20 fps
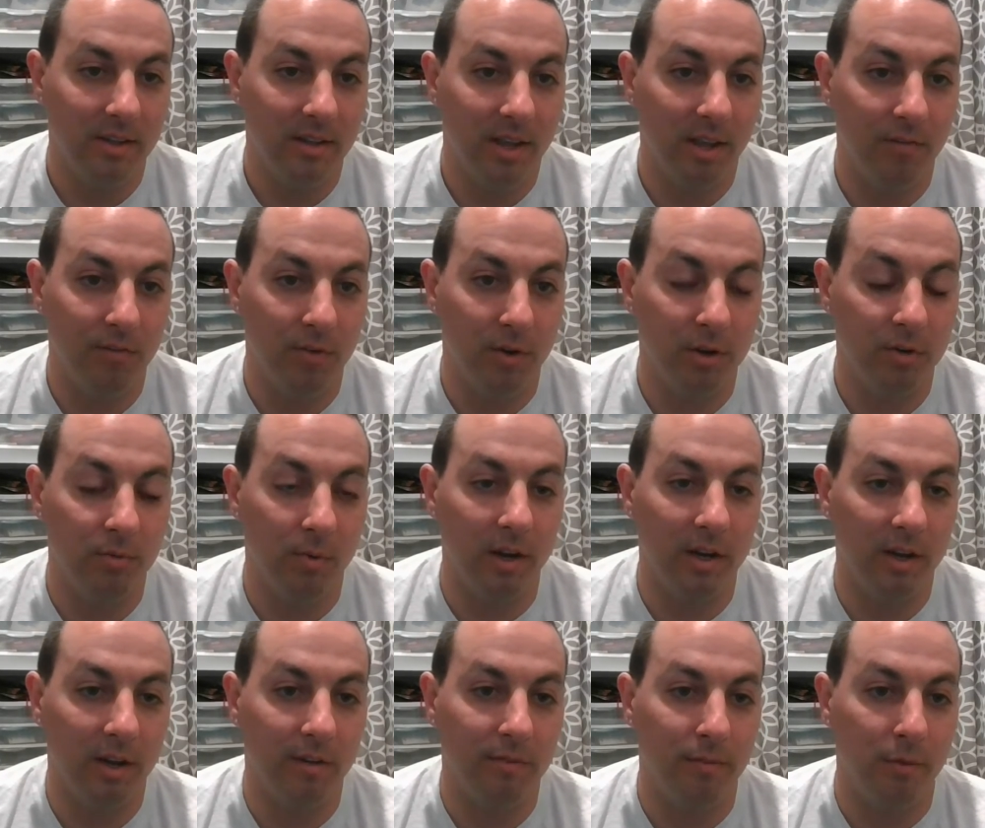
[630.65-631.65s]
if you're
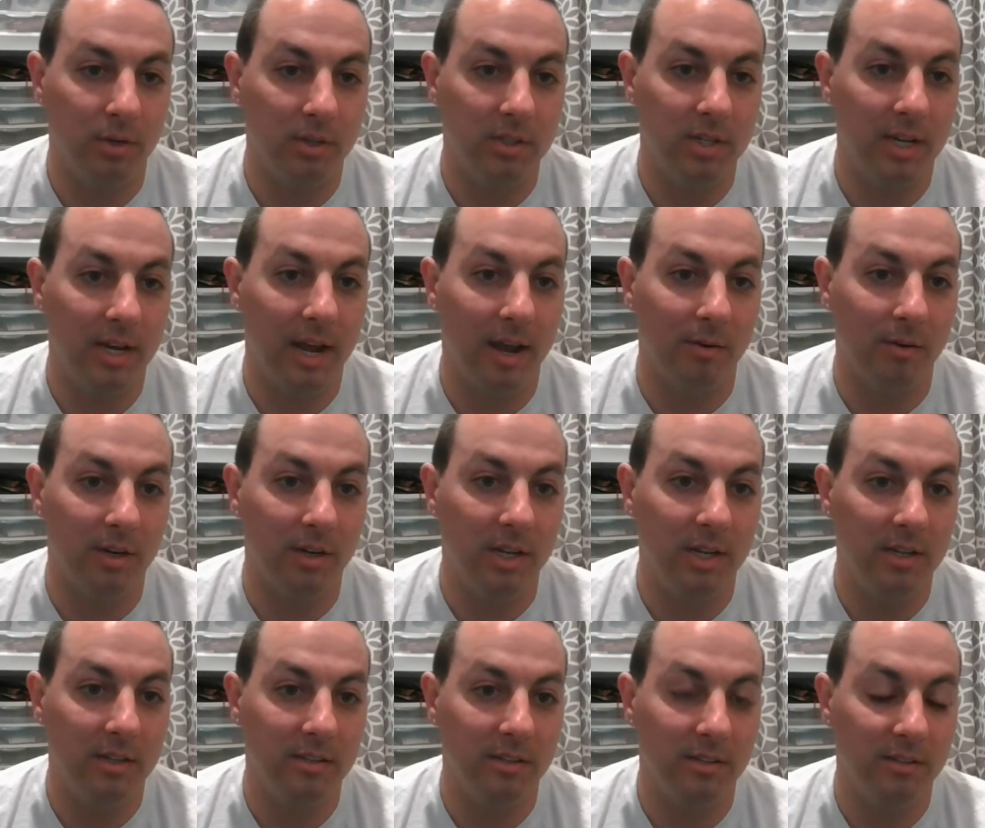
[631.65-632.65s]
running a
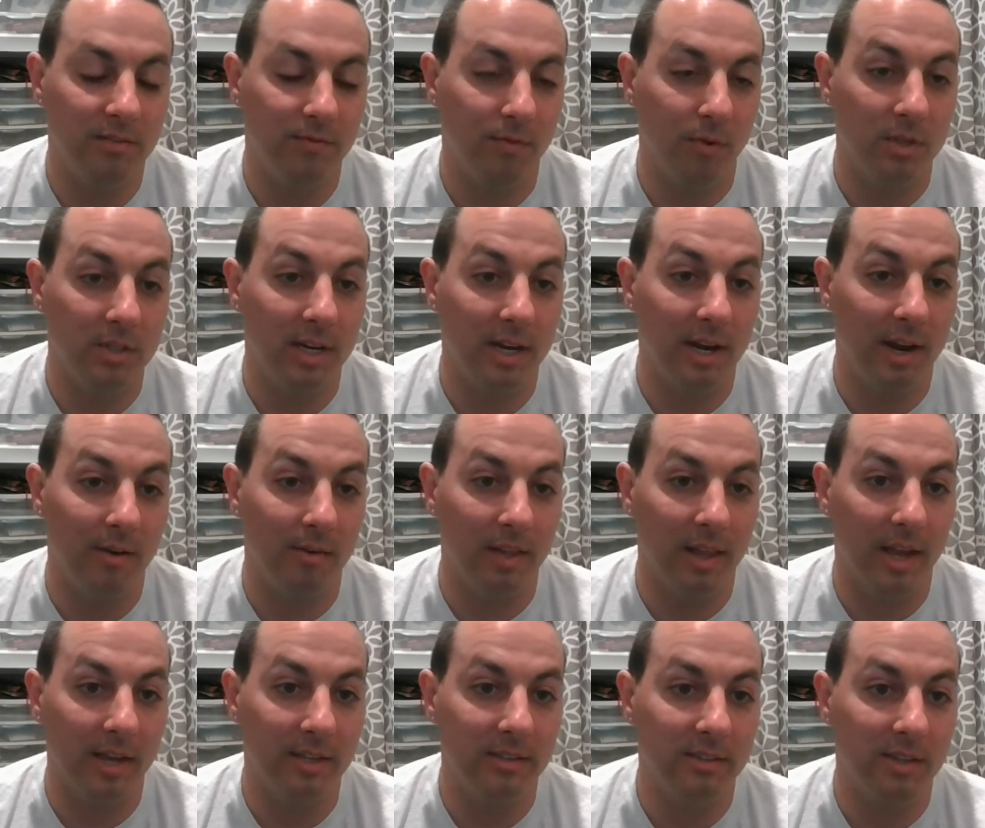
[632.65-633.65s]
14-hour
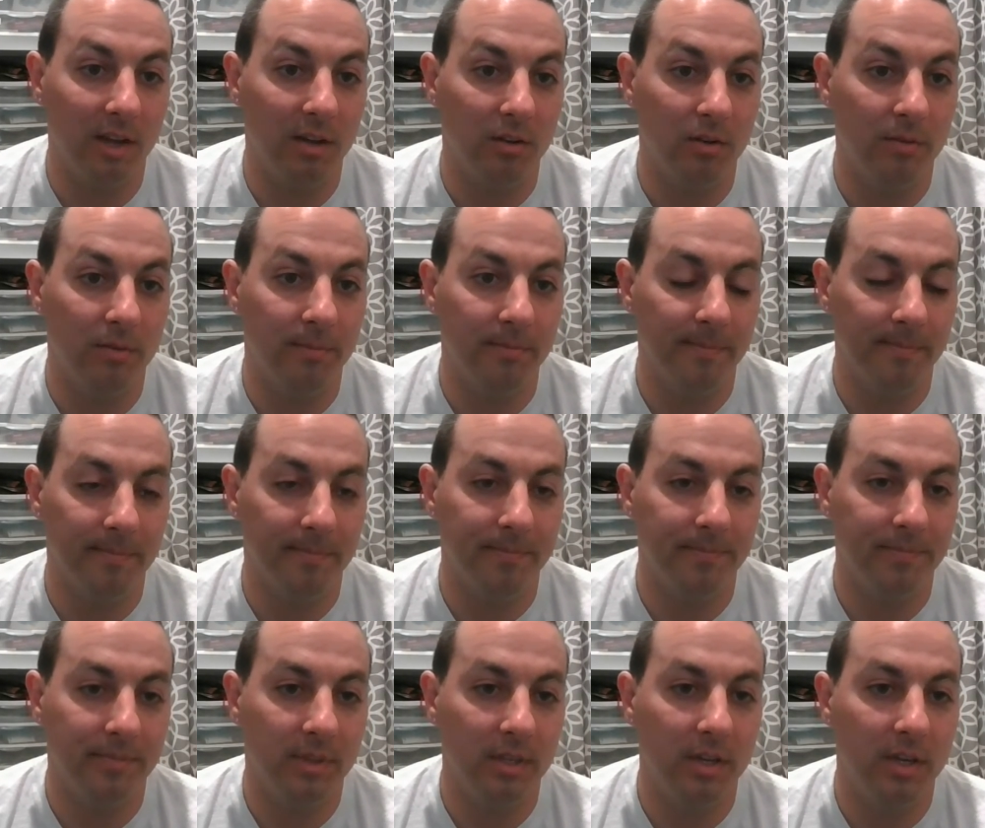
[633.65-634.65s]
light cycle,
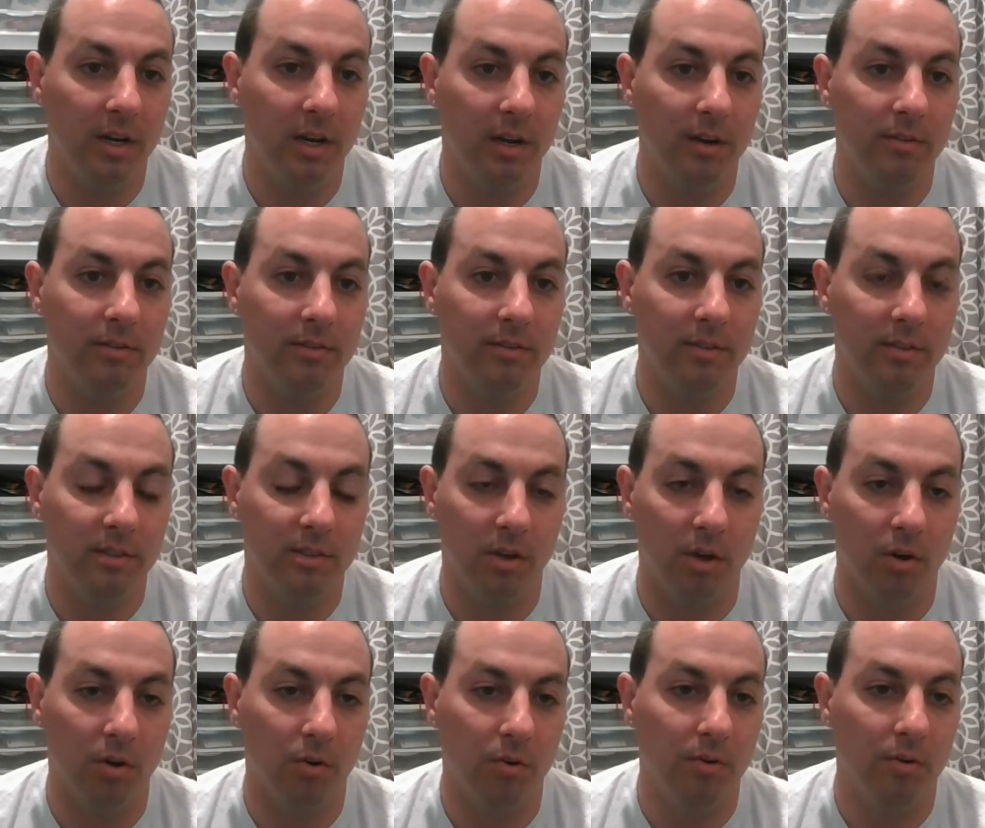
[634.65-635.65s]

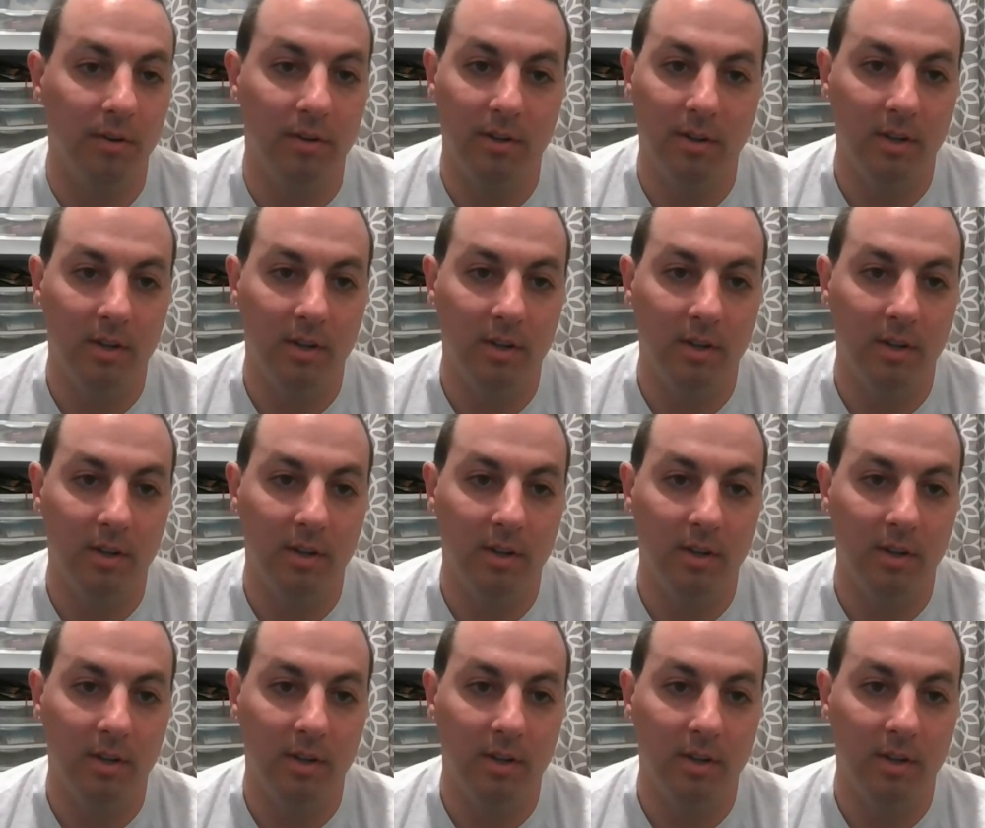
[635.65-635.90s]
so